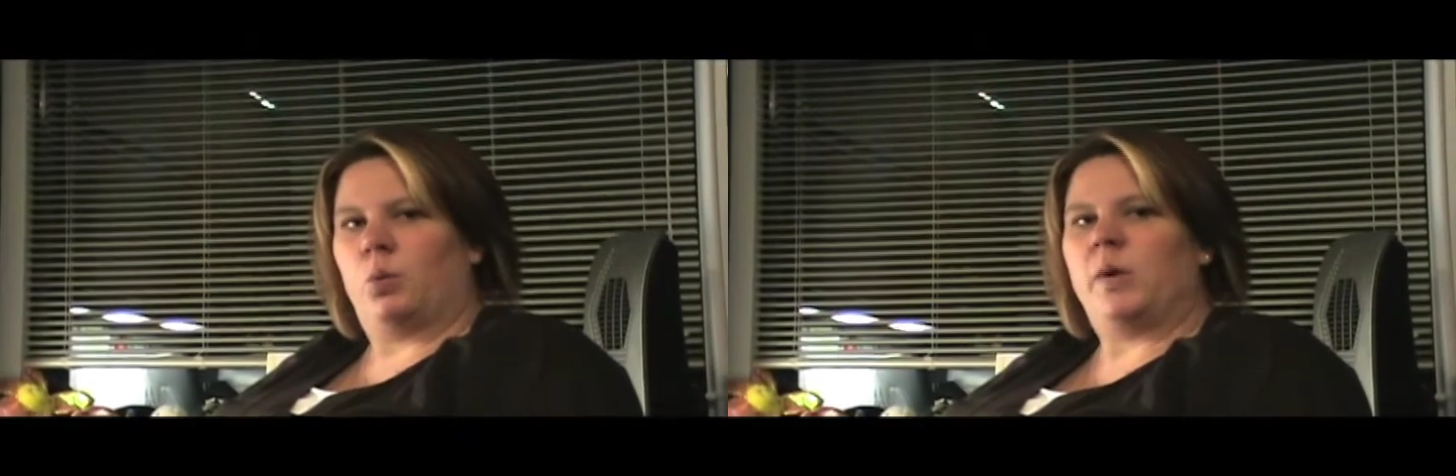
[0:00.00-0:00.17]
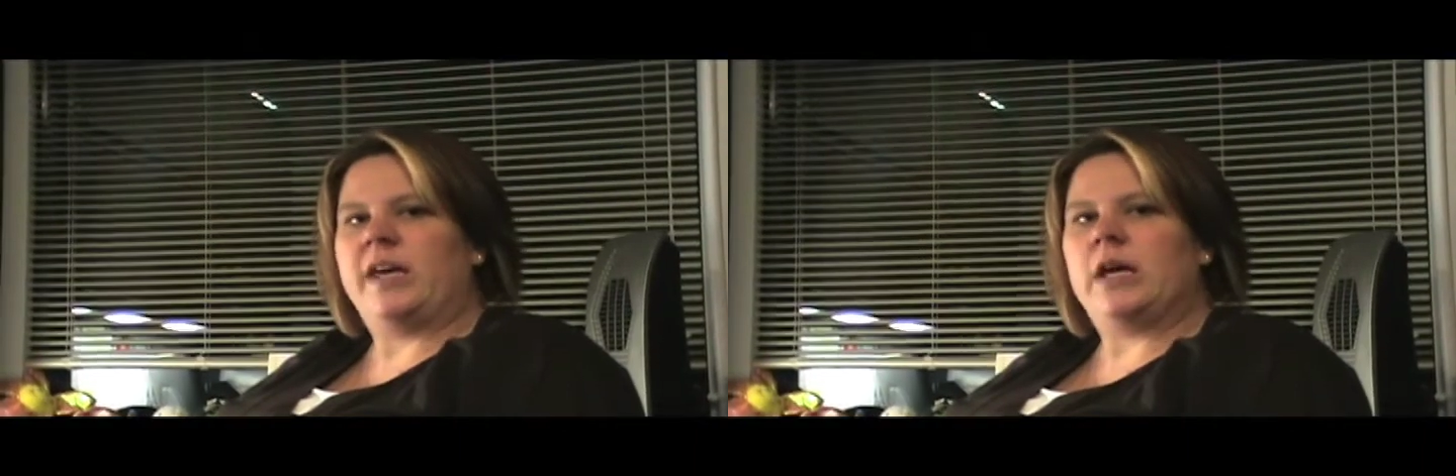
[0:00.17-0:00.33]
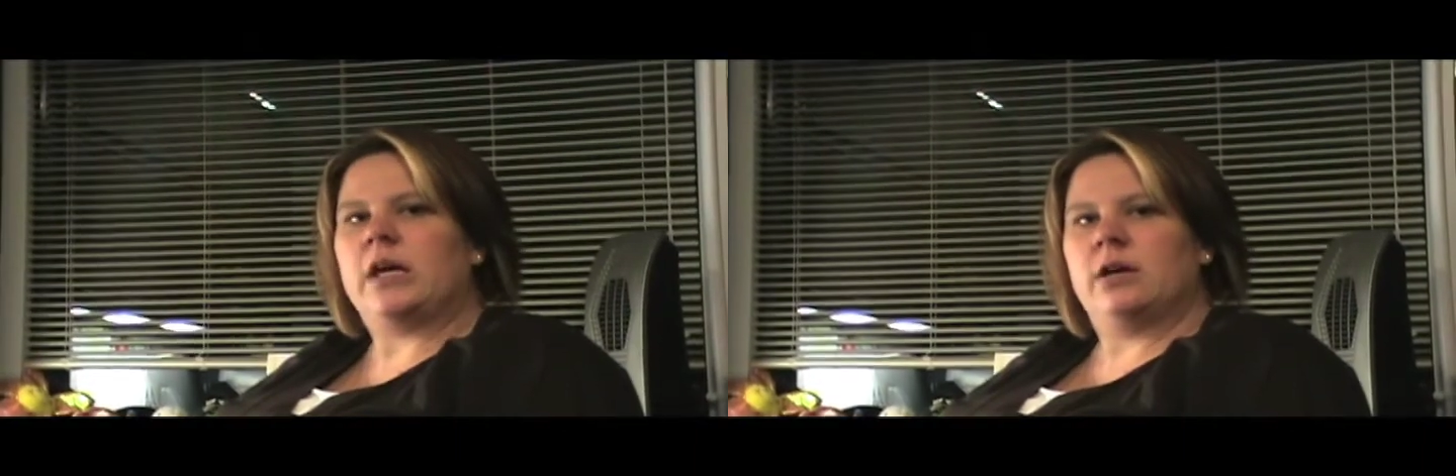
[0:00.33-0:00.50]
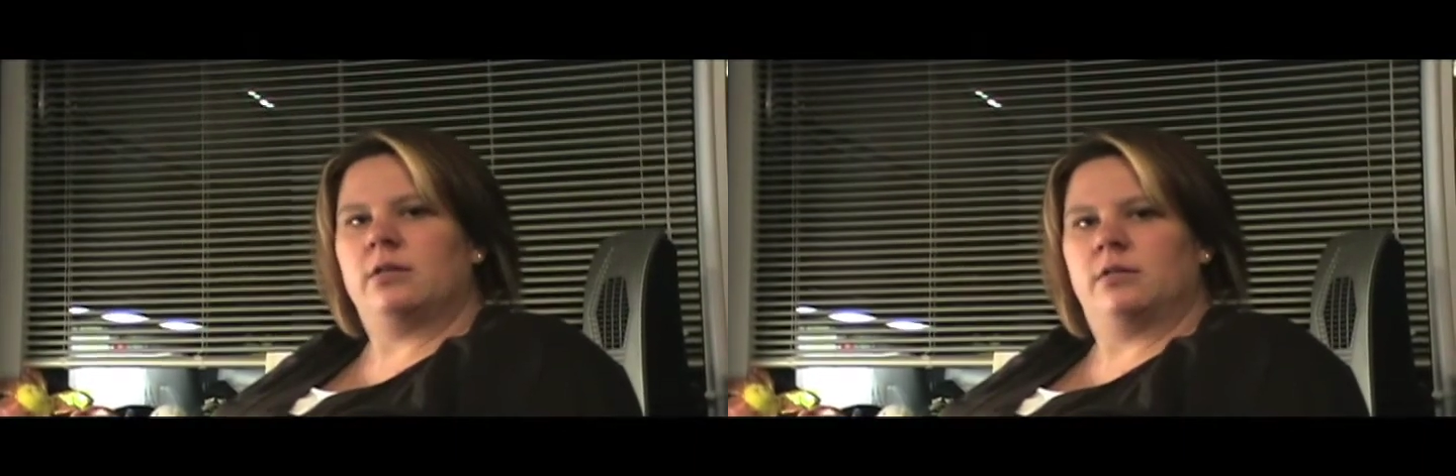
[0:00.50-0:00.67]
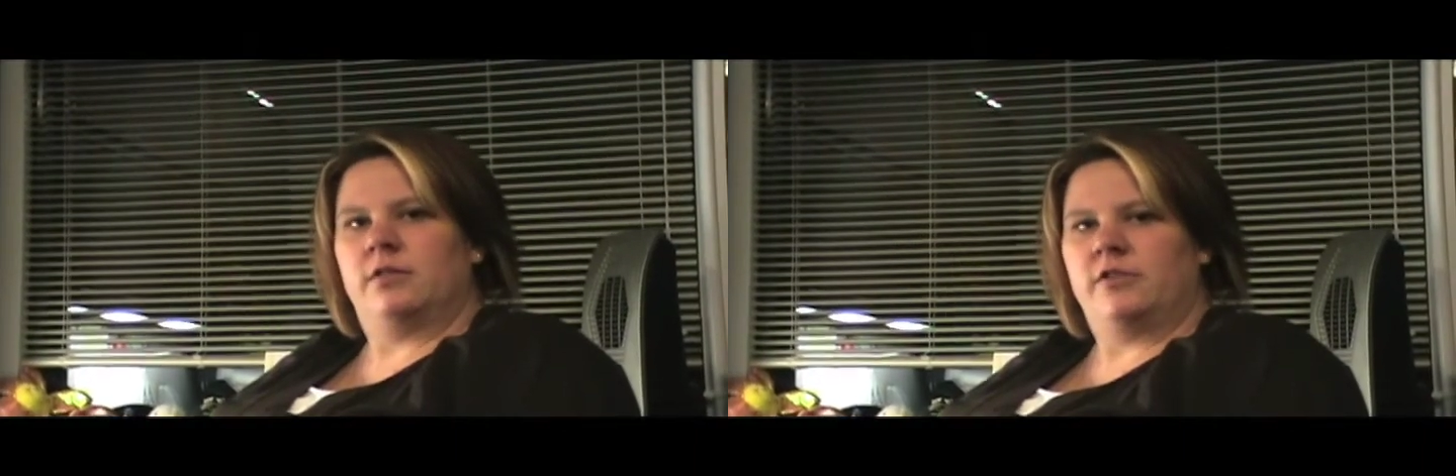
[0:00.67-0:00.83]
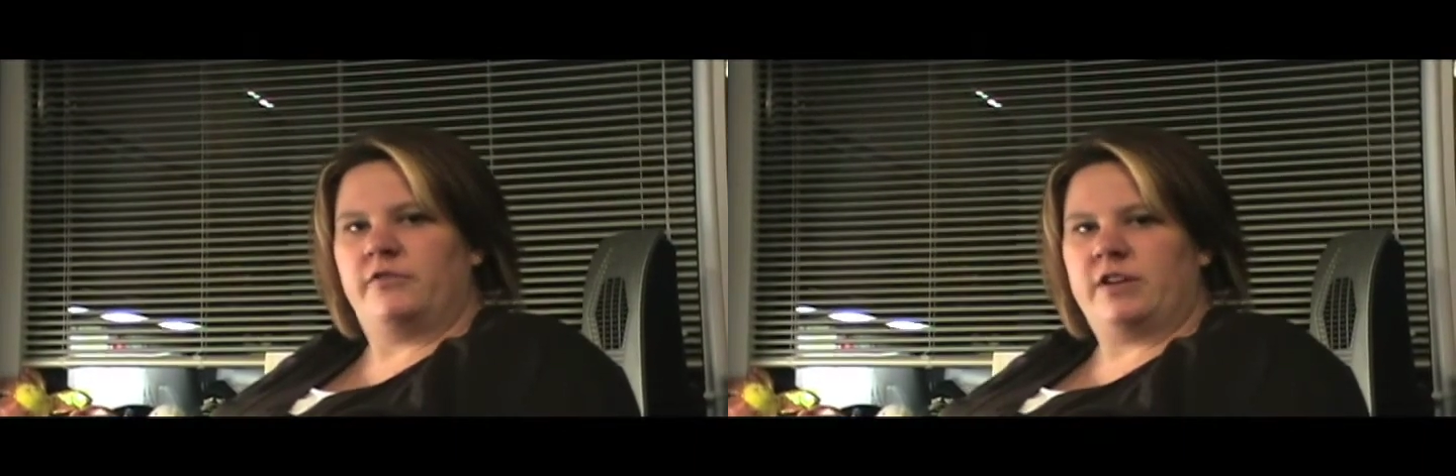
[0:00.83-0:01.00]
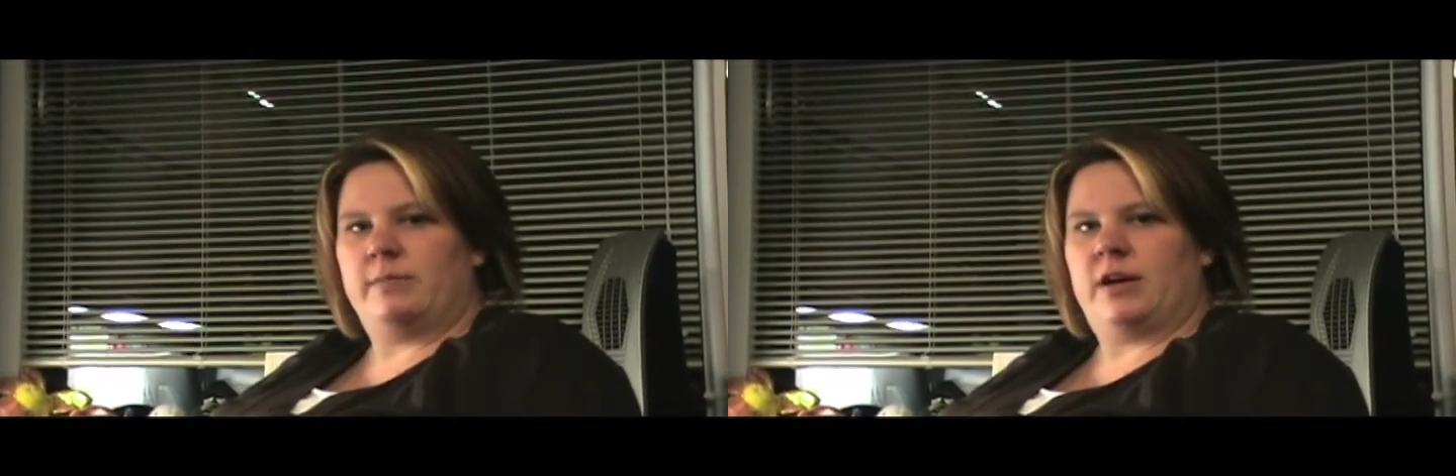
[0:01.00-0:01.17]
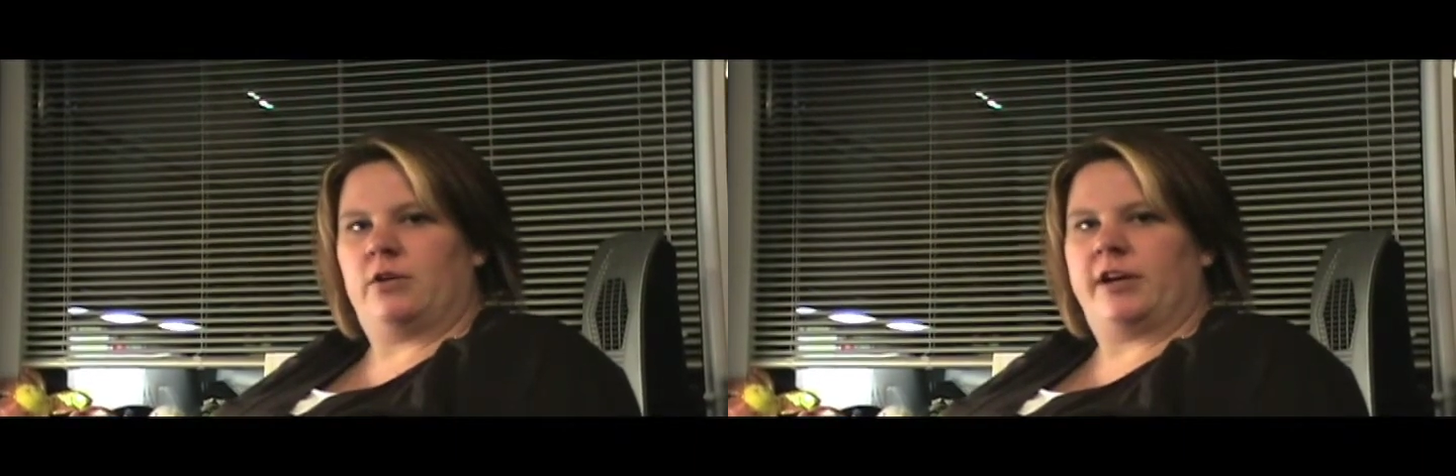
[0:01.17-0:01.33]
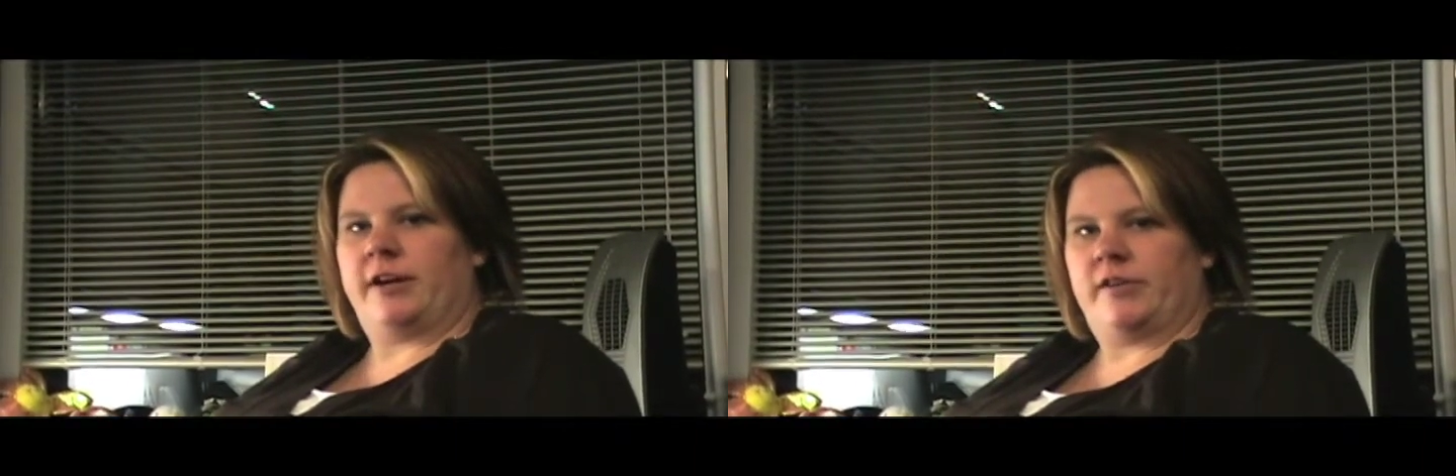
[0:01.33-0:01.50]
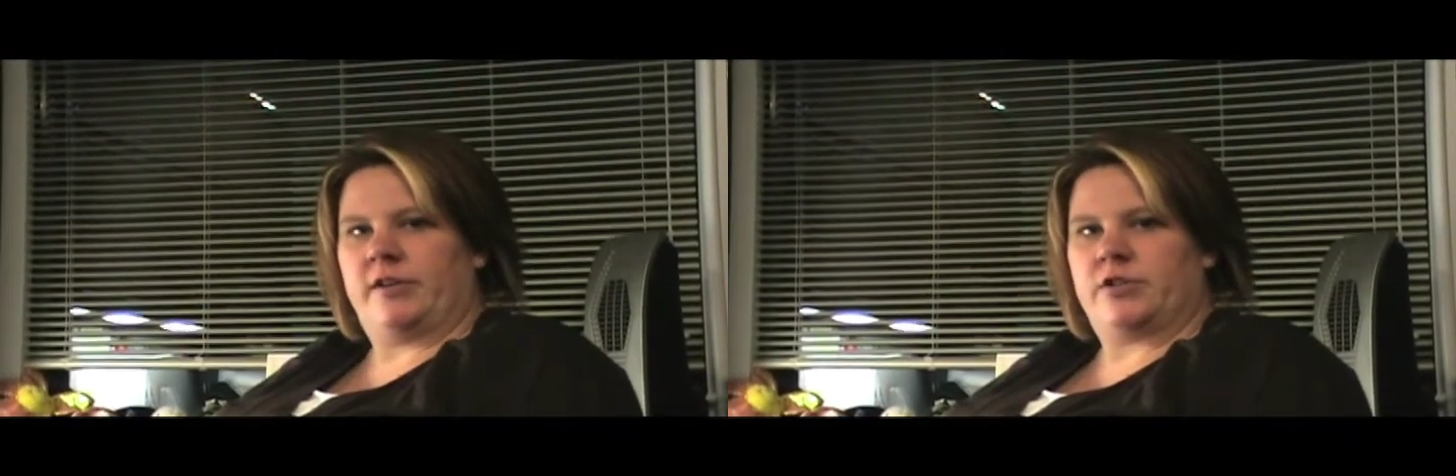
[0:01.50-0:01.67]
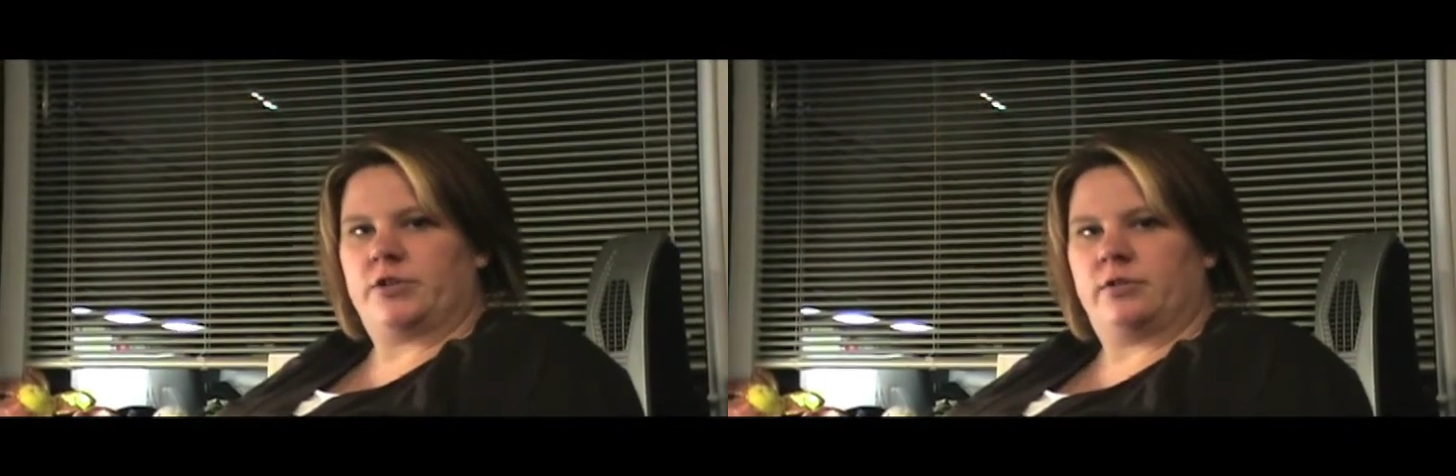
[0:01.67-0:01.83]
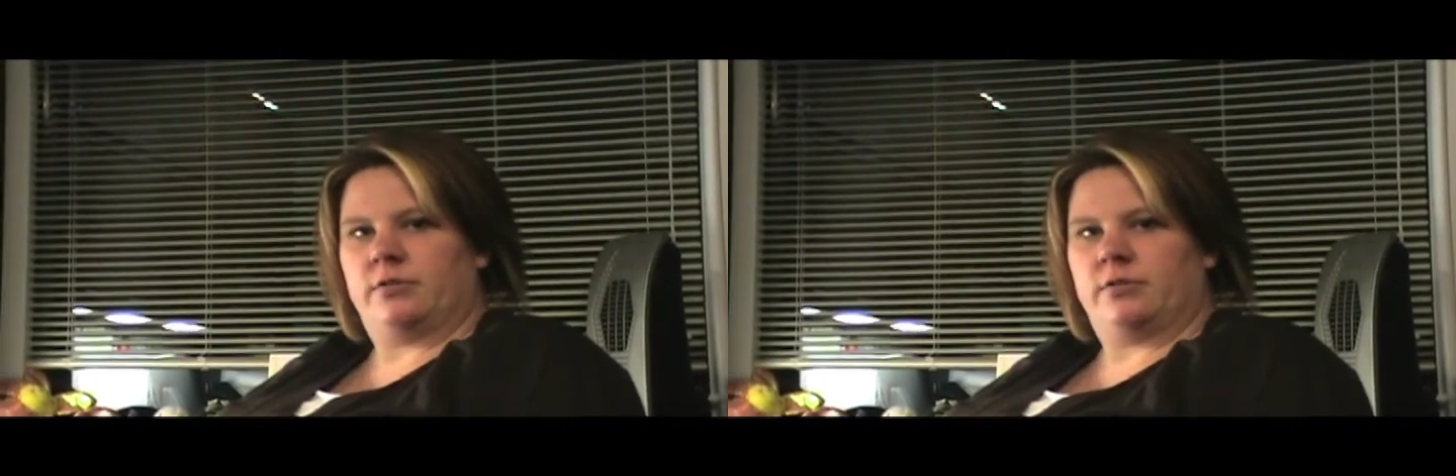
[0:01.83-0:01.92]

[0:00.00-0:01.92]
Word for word: weak female character.